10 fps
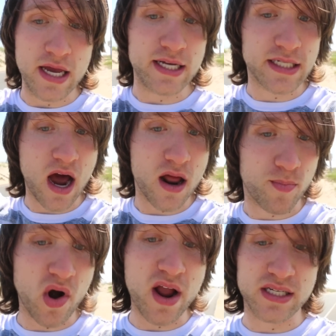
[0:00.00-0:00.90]
he's got a
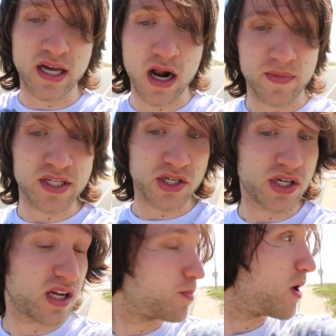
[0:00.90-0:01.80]
prank set up. It's just
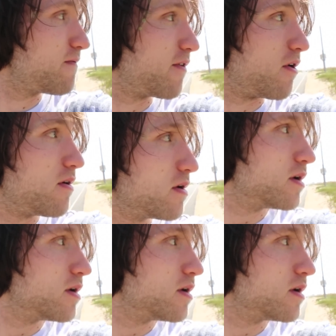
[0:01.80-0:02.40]
like the pitfall.